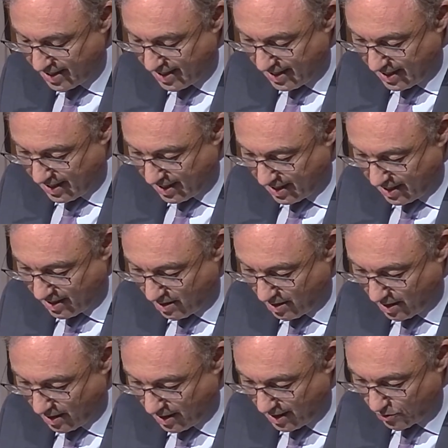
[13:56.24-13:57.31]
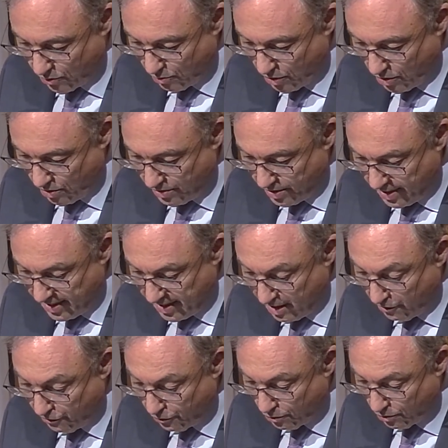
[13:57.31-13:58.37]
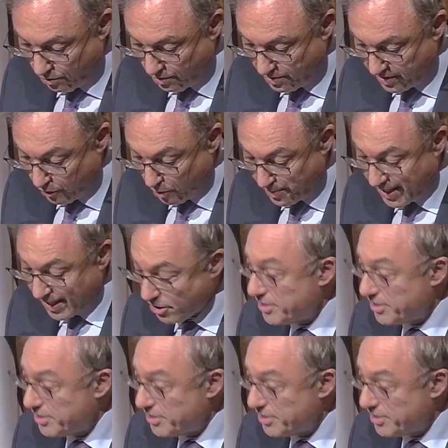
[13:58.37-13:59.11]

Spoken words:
respond to demand.